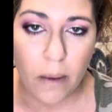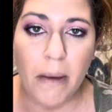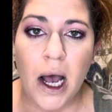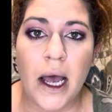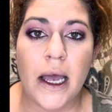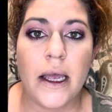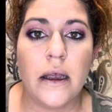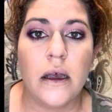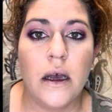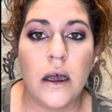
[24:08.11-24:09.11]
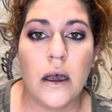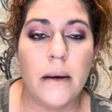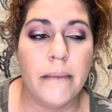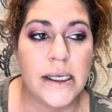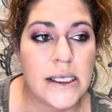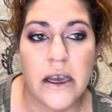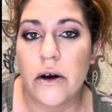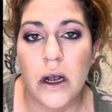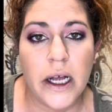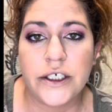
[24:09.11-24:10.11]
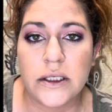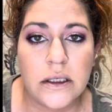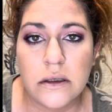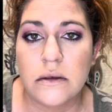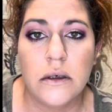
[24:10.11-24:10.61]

my uh, mascara. I just